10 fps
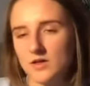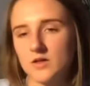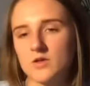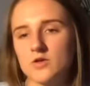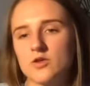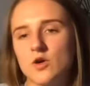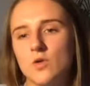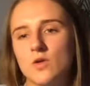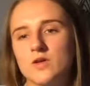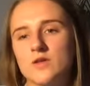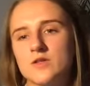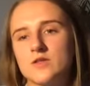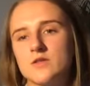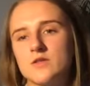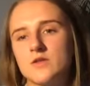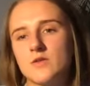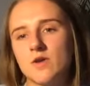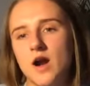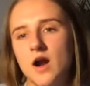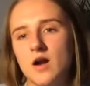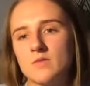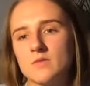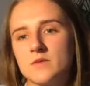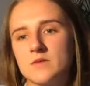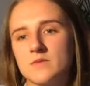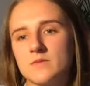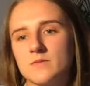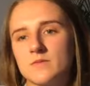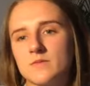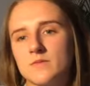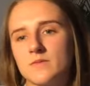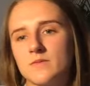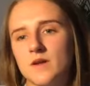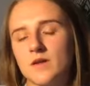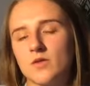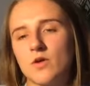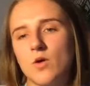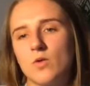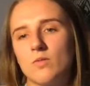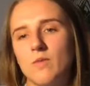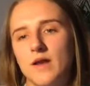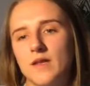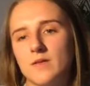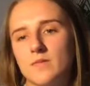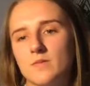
Your shoulders, your arms, and your whole body.